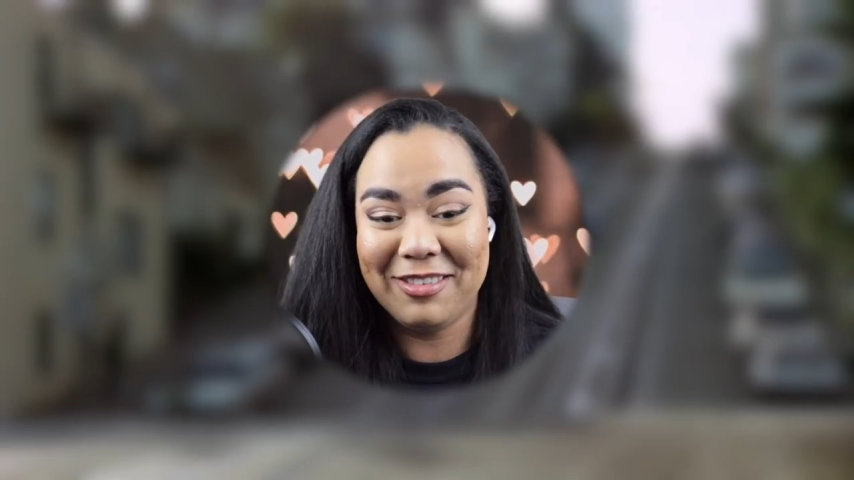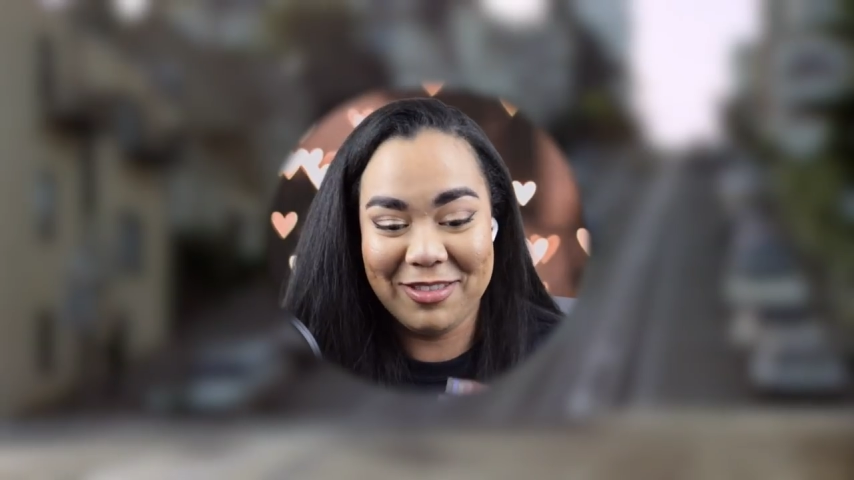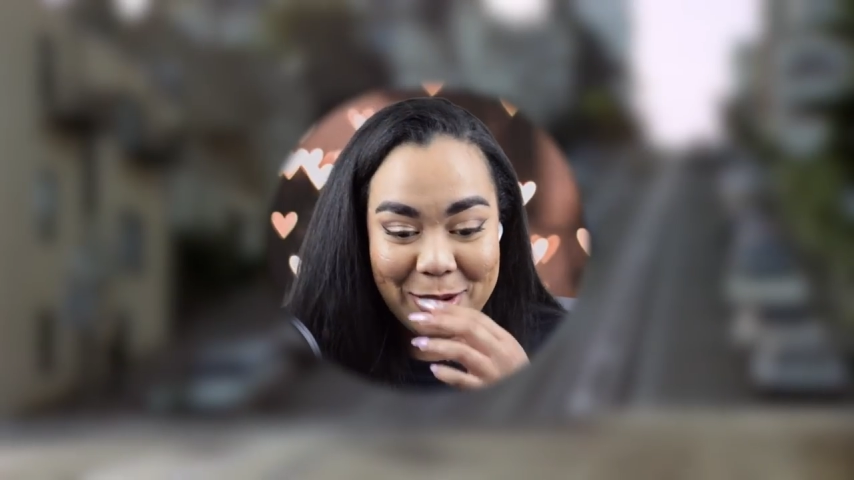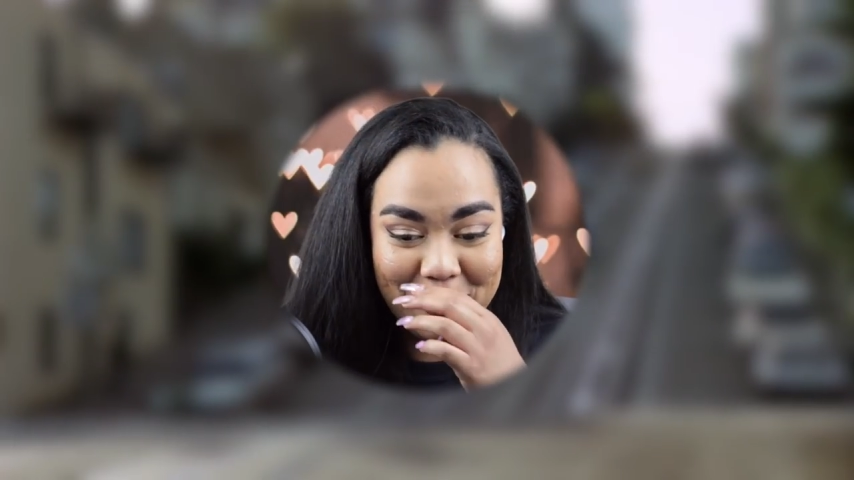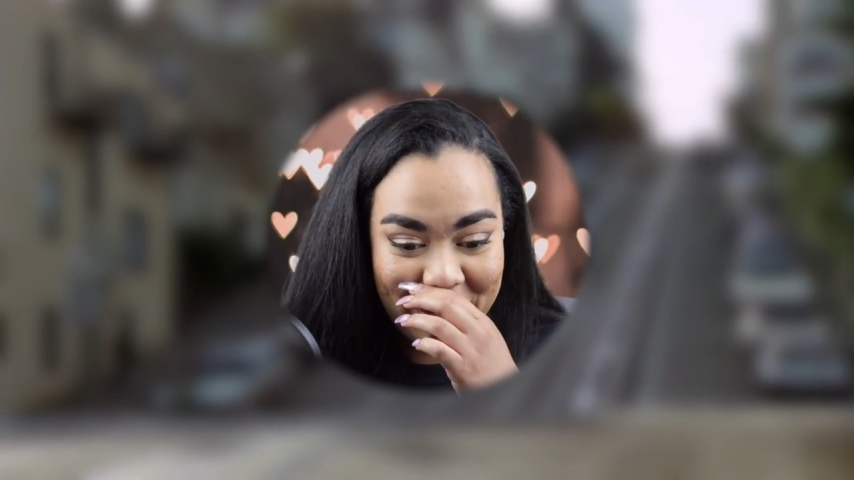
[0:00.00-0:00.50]
them
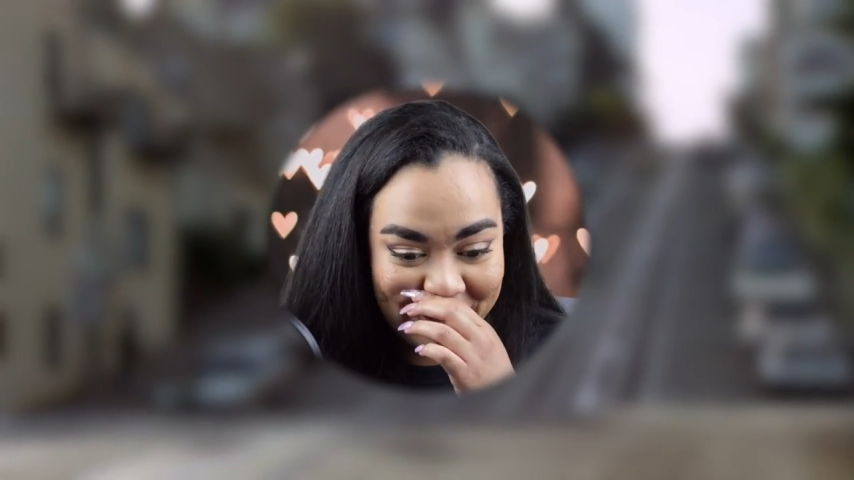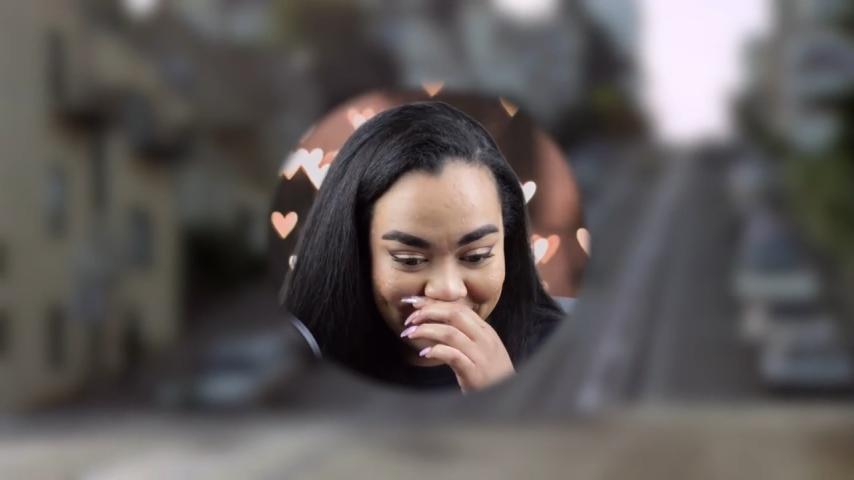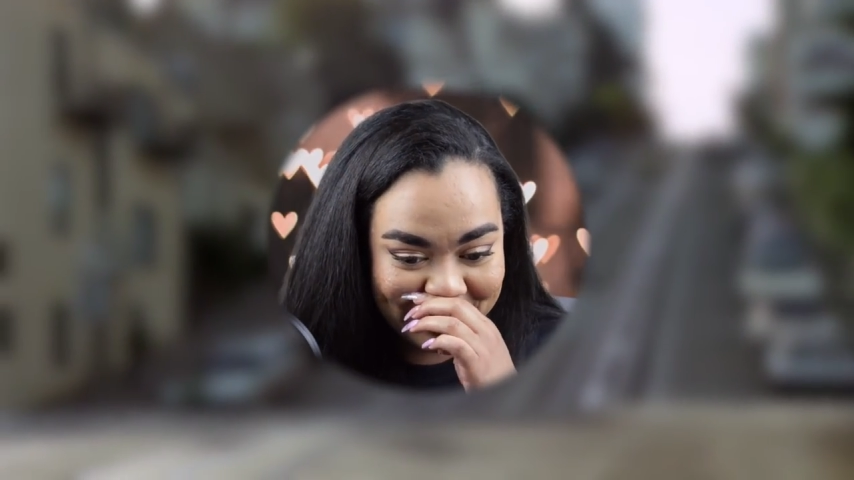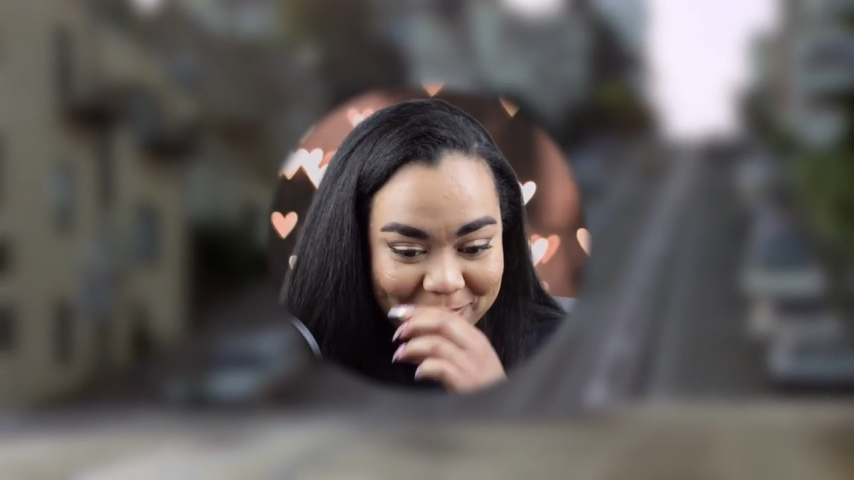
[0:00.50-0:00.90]
though. Wow, that is